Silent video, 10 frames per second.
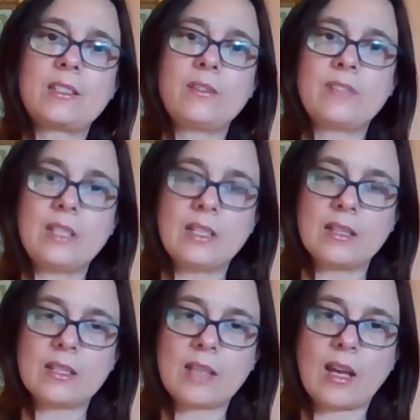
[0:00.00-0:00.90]
you've seen in
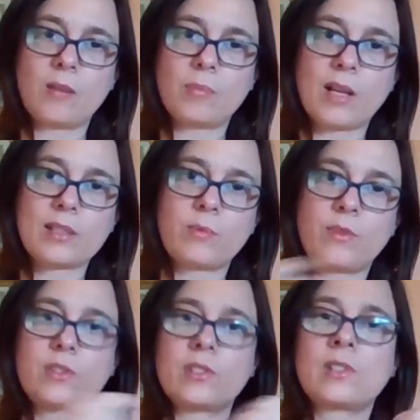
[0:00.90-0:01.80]
the title blocks where
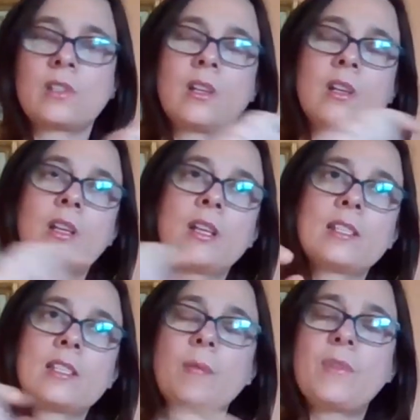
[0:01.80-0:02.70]
there's
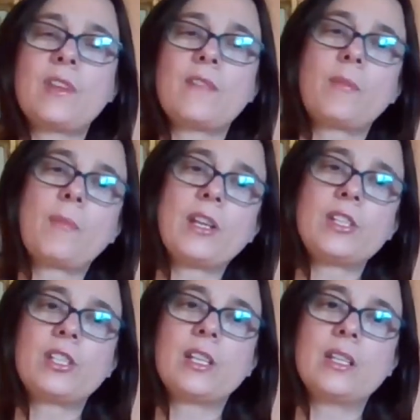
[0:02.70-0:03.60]
some of the
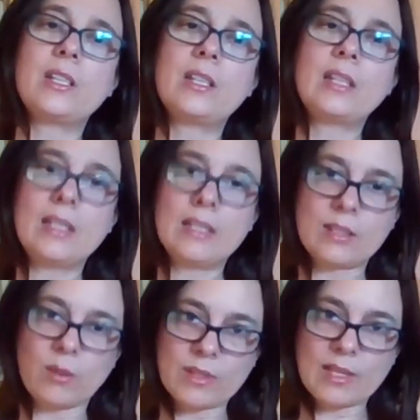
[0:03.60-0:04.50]
information
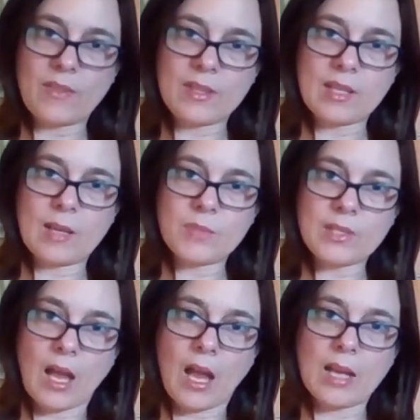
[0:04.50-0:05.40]
is always at the same
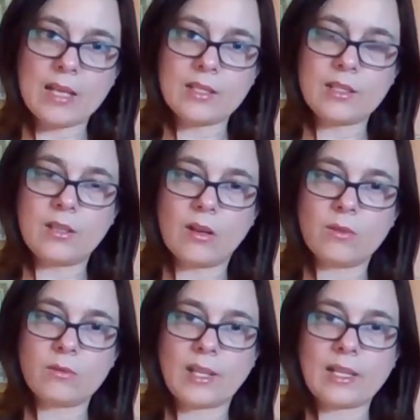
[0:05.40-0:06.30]
size,
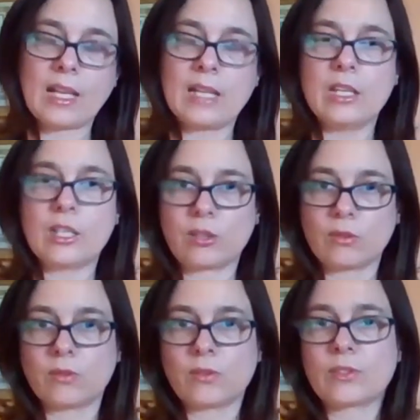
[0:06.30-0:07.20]
like
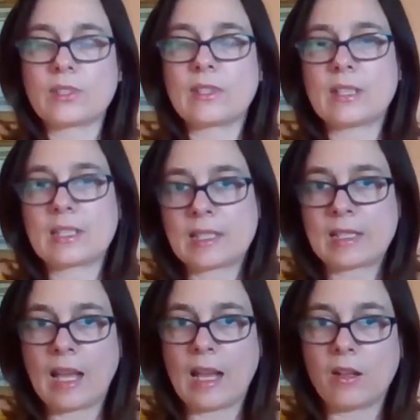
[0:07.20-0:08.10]
initials and the
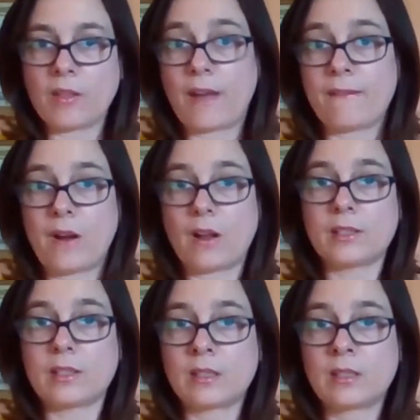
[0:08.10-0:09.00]
scale, that
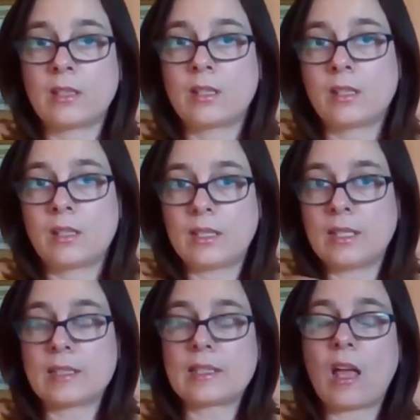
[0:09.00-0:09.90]
font
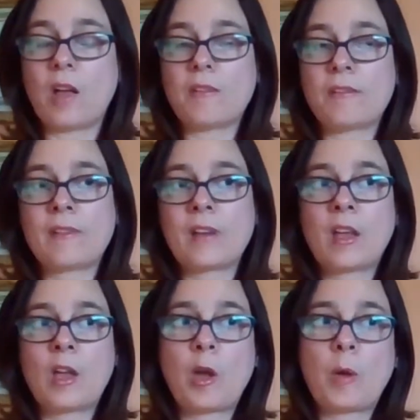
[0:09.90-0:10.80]
itself,
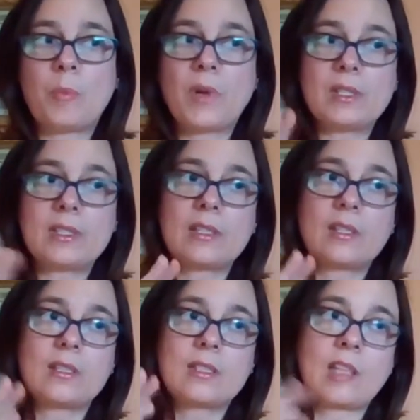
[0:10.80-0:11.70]
but
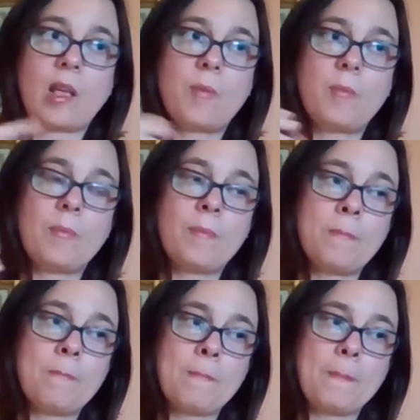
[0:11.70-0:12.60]

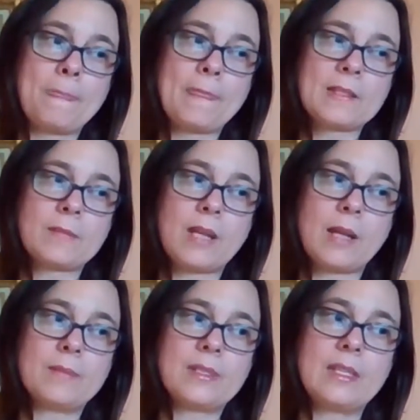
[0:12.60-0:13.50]

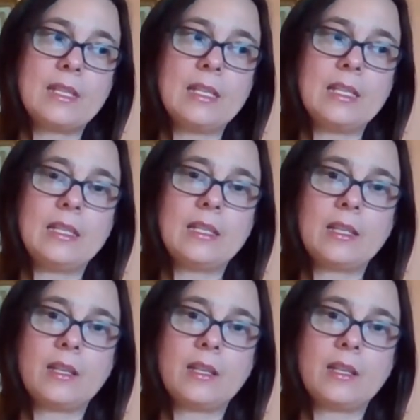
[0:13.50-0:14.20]
sometimes the